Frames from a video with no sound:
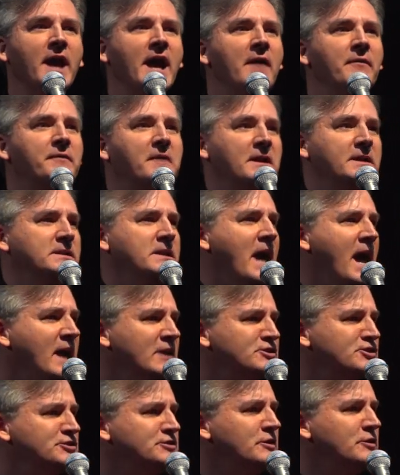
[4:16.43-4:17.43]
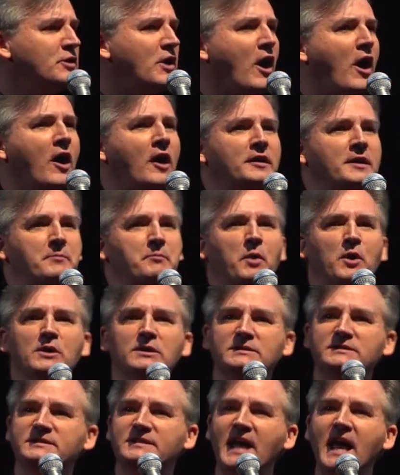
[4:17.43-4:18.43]
out the National Guard and
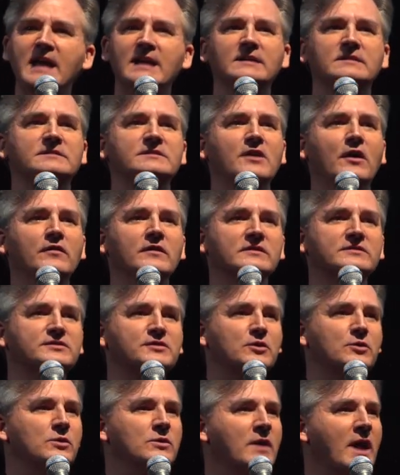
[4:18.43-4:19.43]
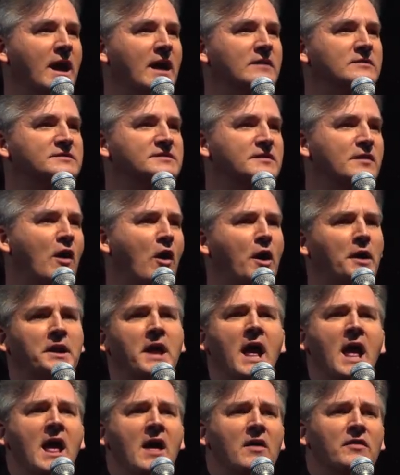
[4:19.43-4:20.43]
put tanks on the schoolhouse lawn.